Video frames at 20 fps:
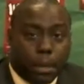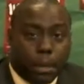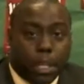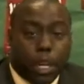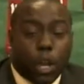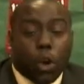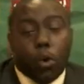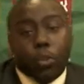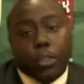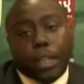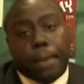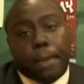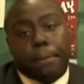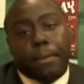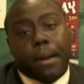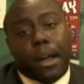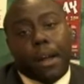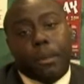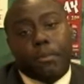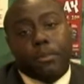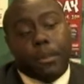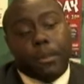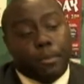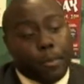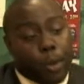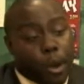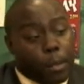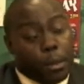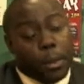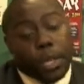below that the
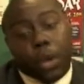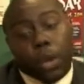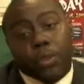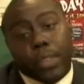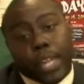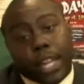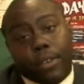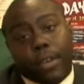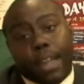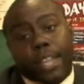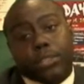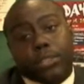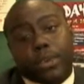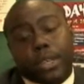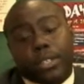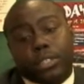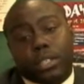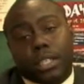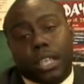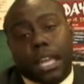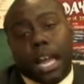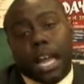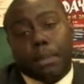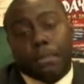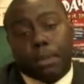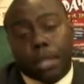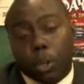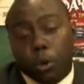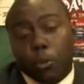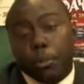below that graduation line,
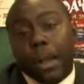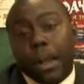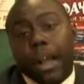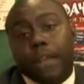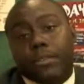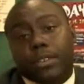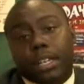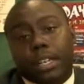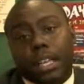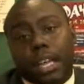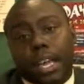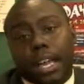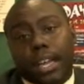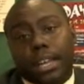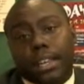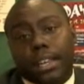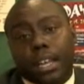below poverty line,